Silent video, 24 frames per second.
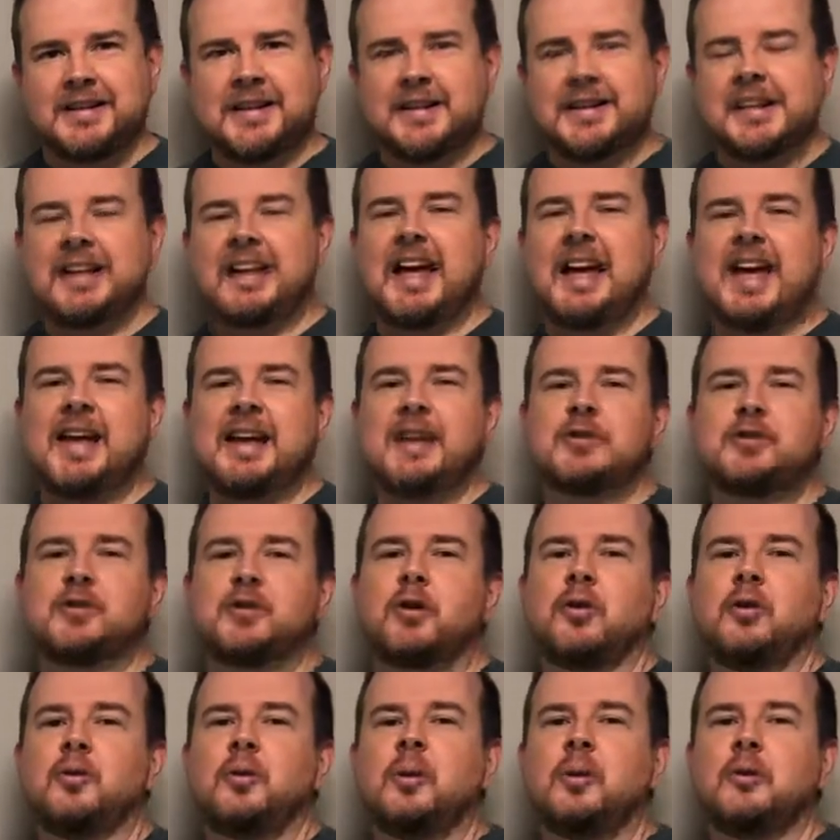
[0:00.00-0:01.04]
The
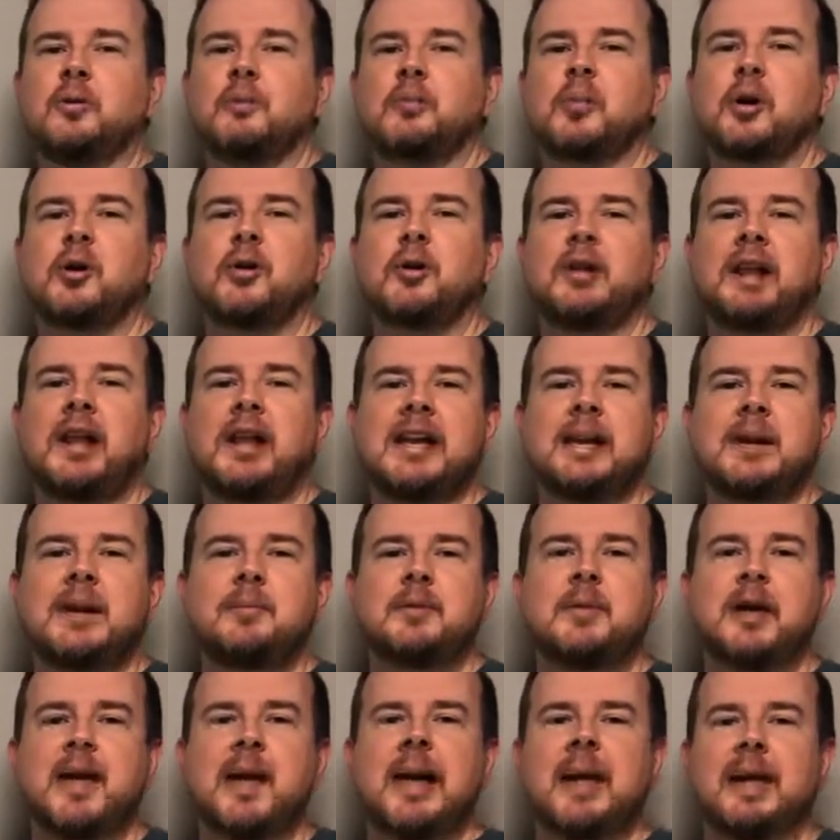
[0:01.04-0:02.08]
angel
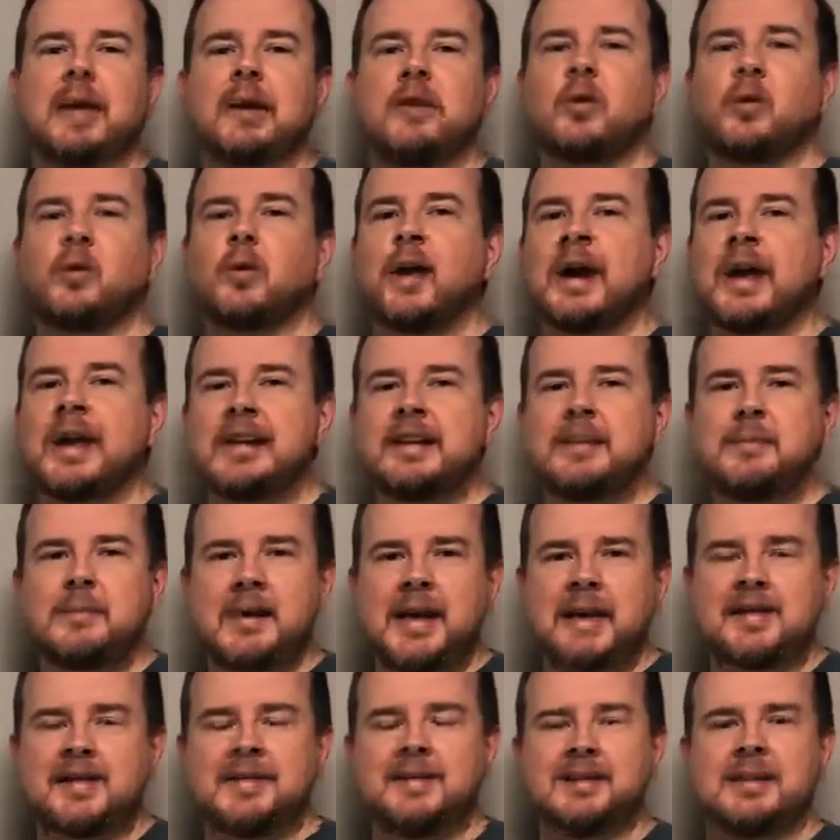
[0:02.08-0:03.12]
proclaimed a great
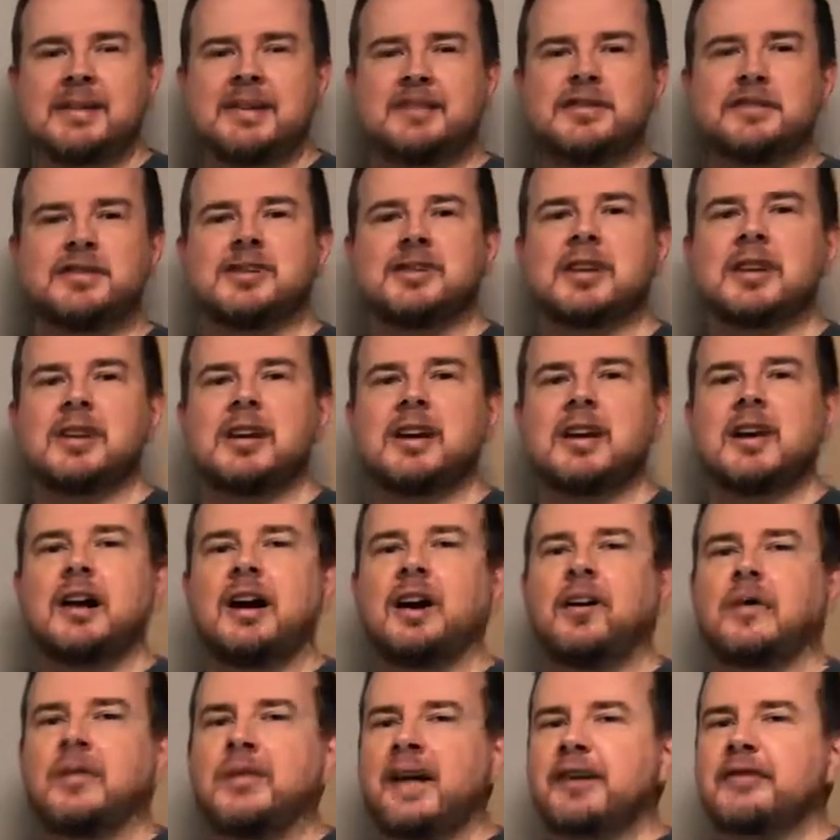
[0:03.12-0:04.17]
message
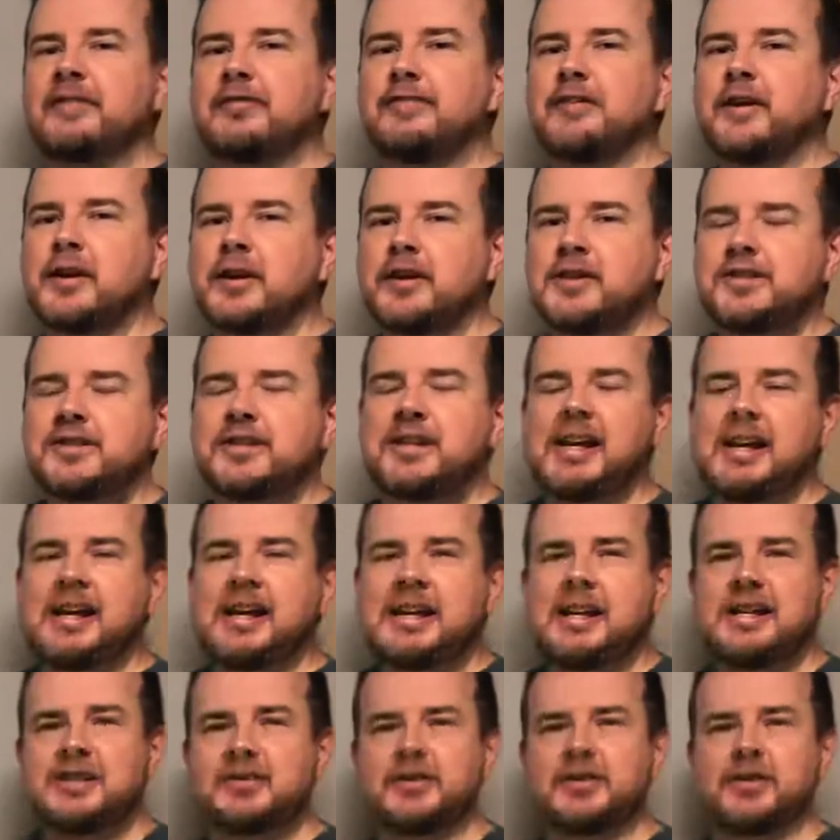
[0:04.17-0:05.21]
on that first
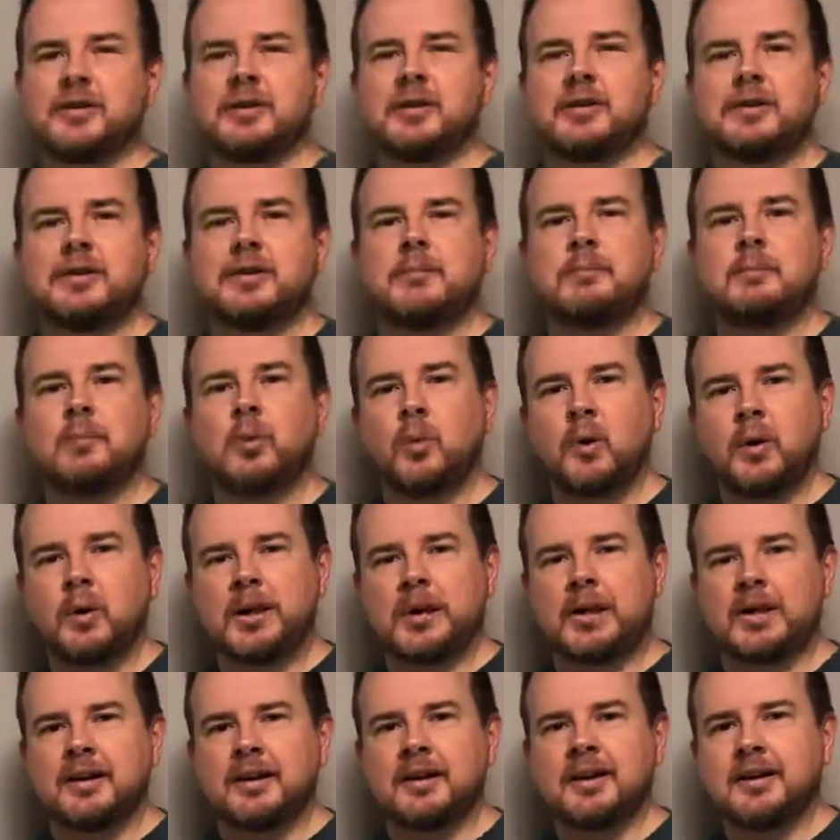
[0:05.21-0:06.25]
Easter
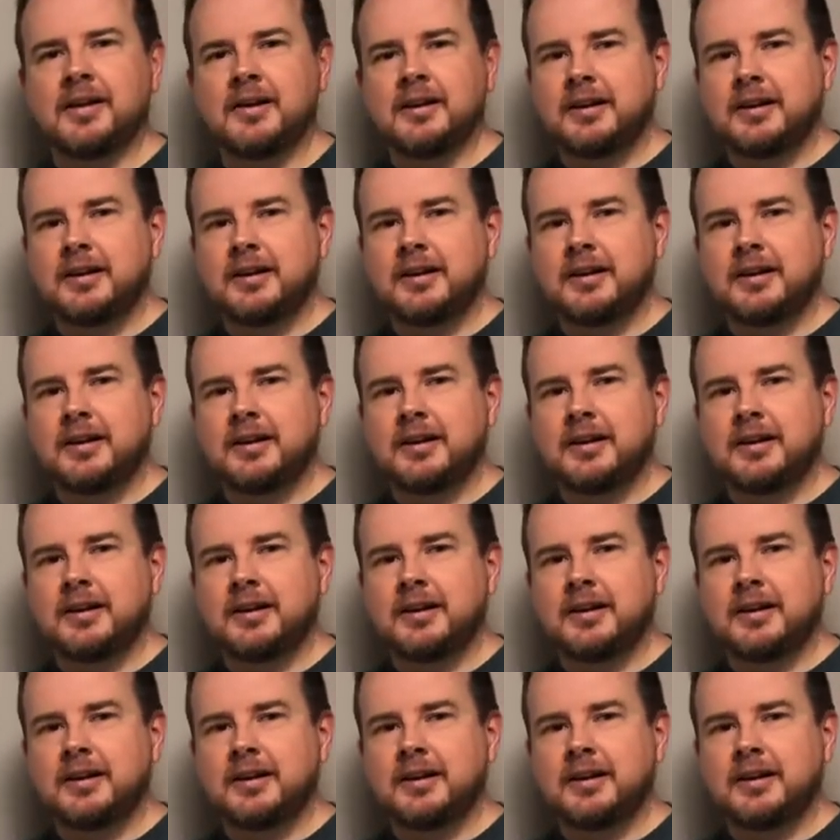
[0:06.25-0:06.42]
morning.